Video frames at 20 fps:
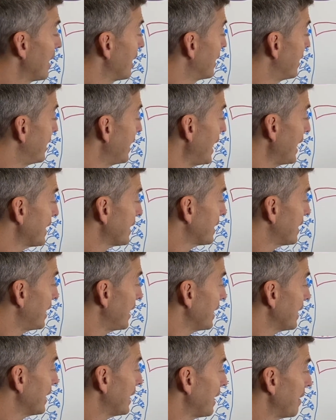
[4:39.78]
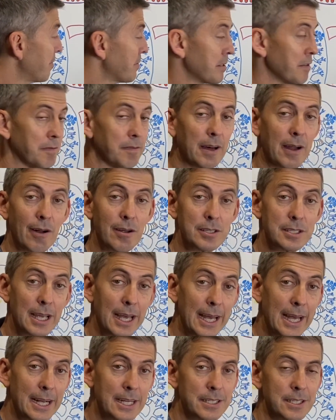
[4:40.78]
That then gives the virus
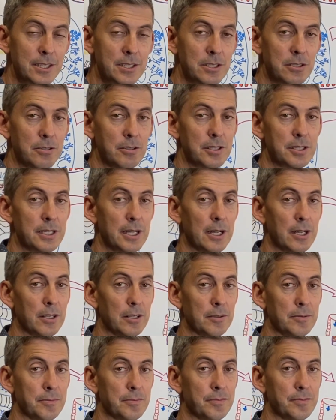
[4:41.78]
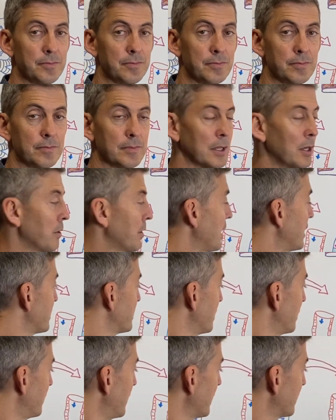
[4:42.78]
access to the cell. Okay,
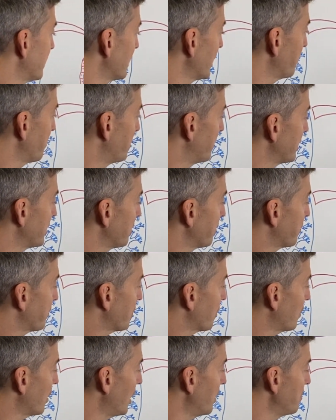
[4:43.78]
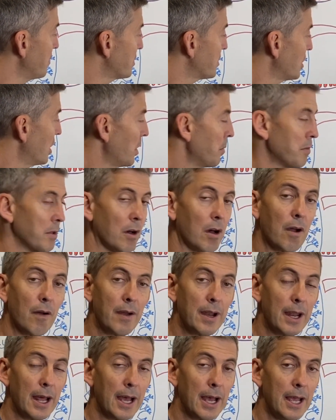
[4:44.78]
so that little bit of chromosome, the
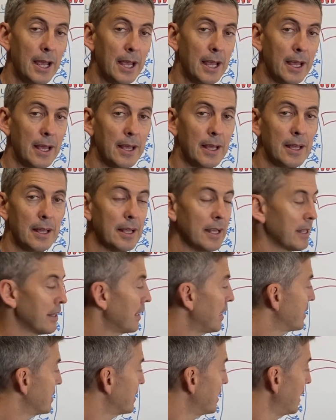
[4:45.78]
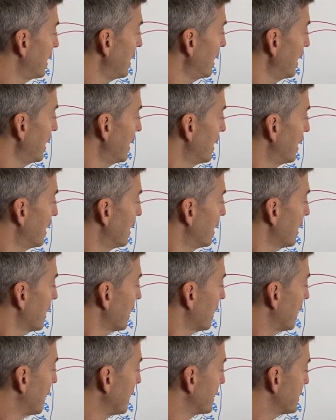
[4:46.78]
RNA that's there,
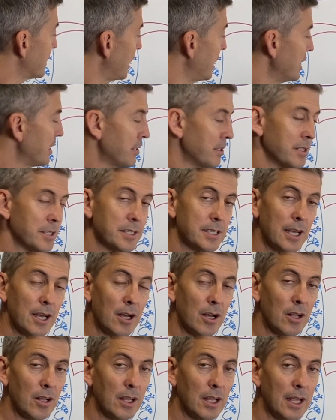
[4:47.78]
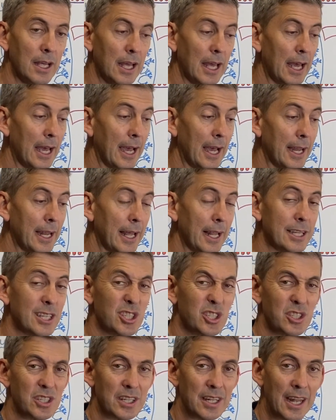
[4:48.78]
gets into the cell, and
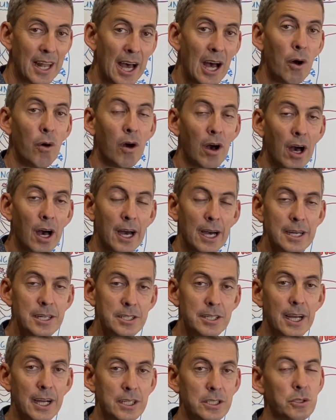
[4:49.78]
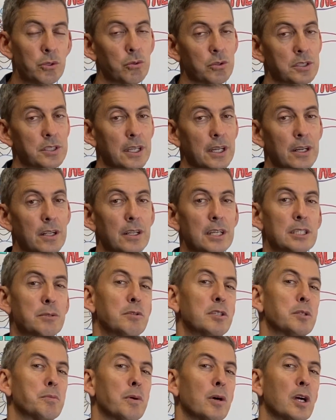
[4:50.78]
it's now hijacks your cell, as
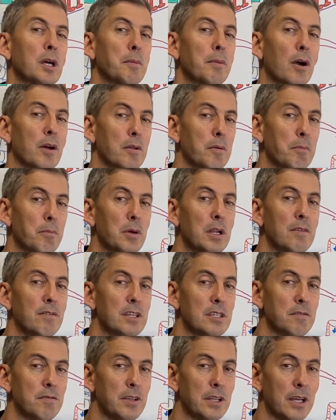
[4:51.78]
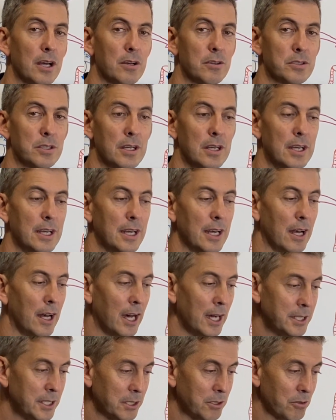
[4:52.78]
we spoke about in previous videos.
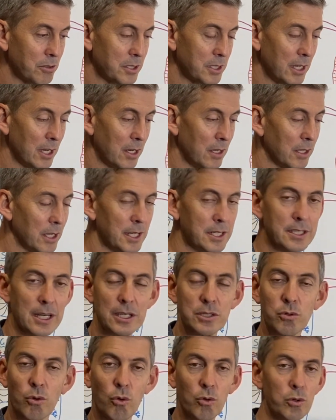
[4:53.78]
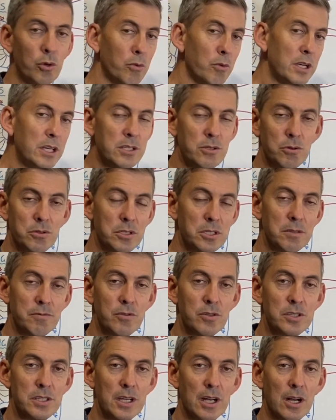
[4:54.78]
Hijacks your cell, it takes all your resources of
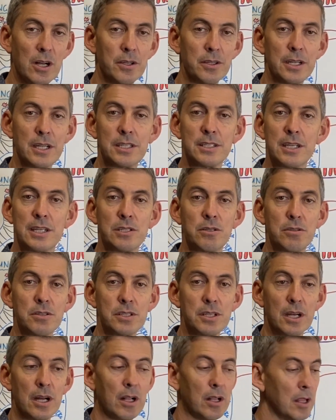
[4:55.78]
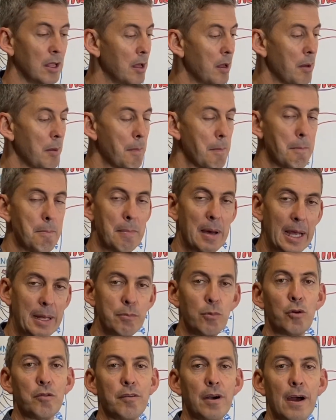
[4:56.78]
your cell, and it says to the cell,
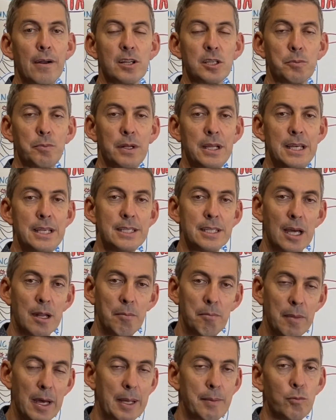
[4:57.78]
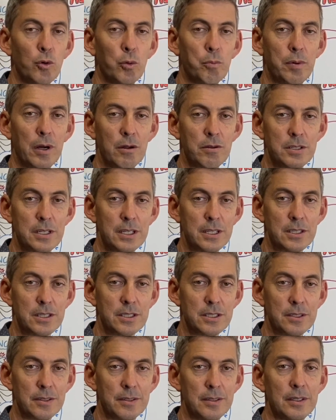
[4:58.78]
make more virus please, and make more
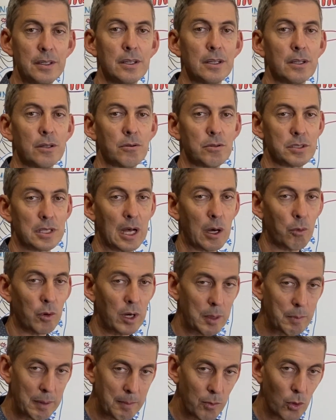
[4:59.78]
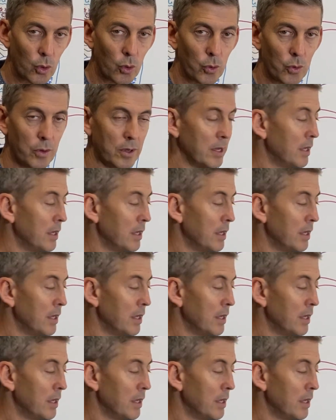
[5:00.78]
proteins, because I want to be more.